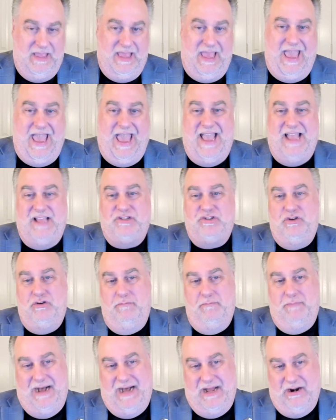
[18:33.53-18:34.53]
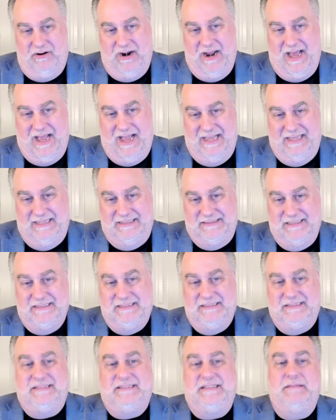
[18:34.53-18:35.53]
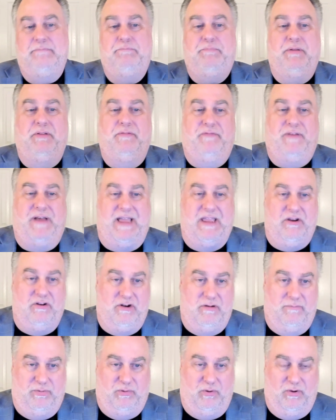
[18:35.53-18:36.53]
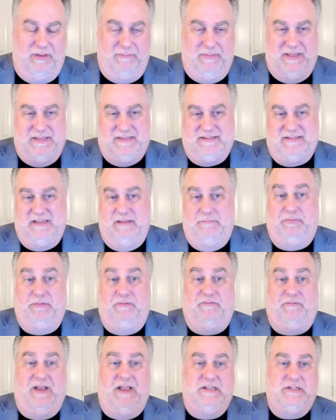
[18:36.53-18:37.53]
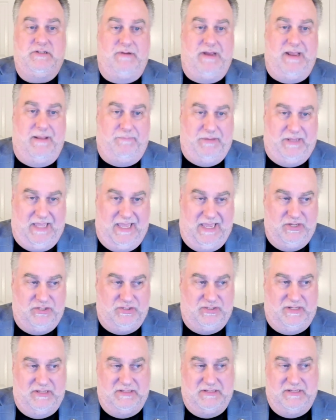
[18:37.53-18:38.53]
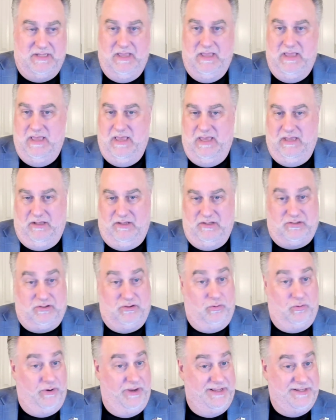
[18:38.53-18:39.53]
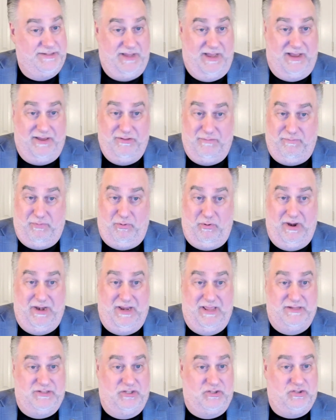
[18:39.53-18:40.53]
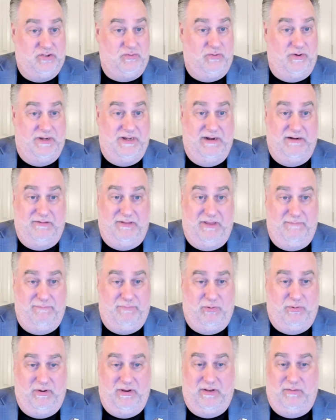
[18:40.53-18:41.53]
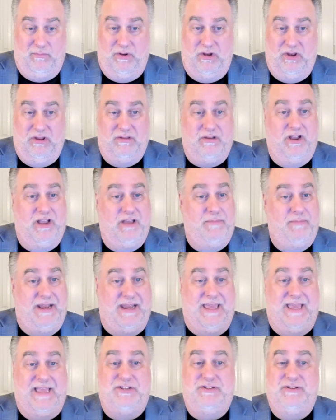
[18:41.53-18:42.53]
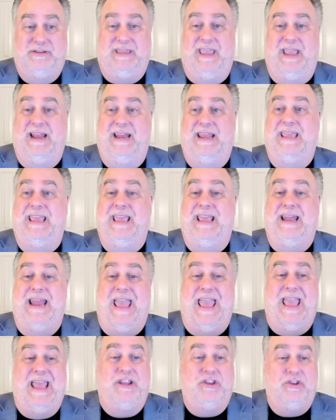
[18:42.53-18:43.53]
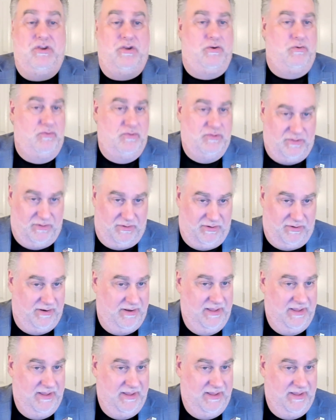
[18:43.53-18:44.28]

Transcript: As you modernize, simplify your deployment, simplifies your applications. Because Gloria's other point is extraordinarily important when you talk about educating an end user.